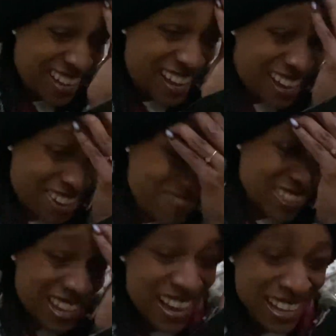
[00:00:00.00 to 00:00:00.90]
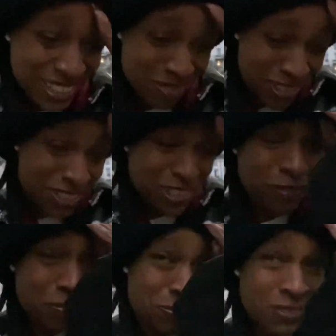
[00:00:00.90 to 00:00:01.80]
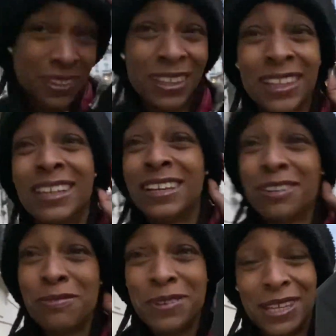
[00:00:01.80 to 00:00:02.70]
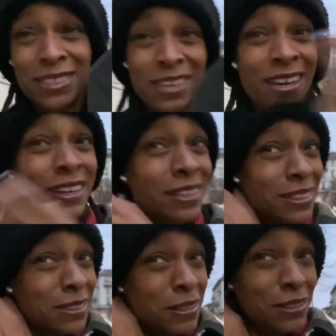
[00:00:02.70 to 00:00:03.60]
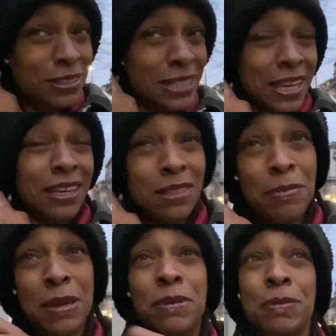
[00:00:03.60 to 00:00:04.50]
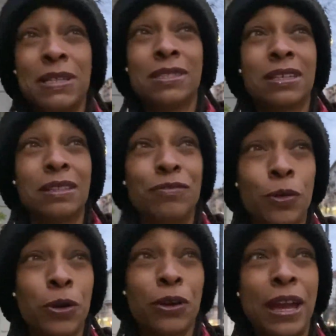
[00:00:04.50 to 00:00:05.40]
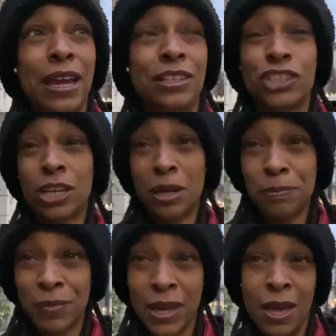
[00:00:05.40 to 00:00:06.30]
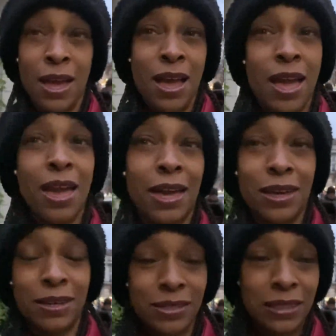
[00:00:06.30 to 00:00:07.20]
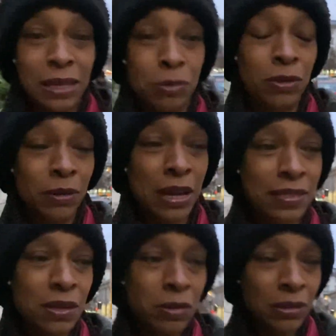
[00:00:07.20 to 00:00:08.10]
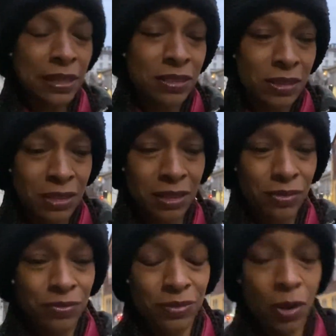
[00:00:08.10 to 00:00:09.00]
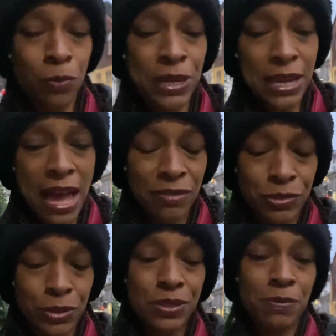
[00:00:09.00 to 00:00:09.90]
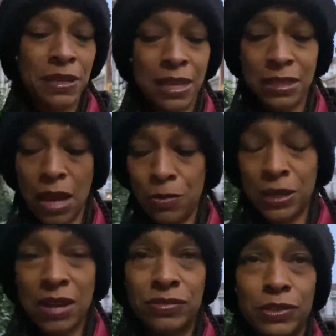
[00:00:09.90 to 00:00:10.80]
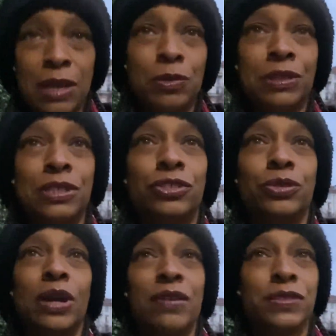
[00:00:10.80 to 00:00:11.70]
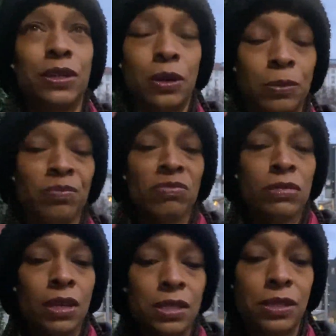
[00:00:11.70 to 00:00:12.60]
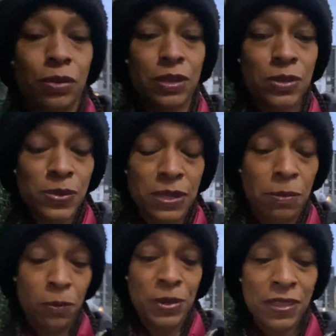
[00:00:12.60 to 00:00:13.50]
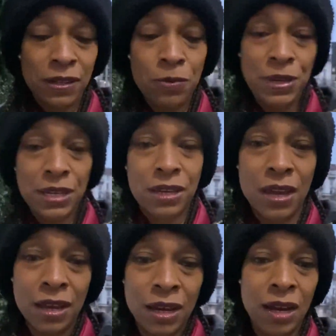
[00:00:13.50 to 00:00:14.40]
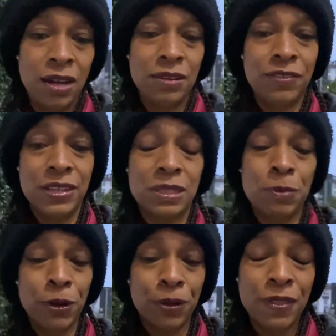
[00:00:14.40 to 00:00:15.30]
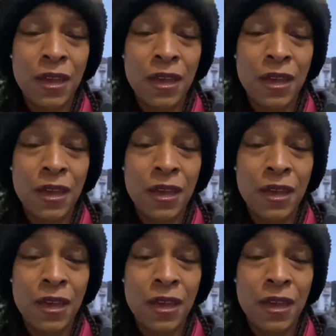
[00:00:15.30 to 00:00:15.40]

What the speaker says: in the hospital with you taking the baby basically for a checkup. And like, I think like a week after, something like that, a week after they release you, you have to go. So this was within a week of his birth.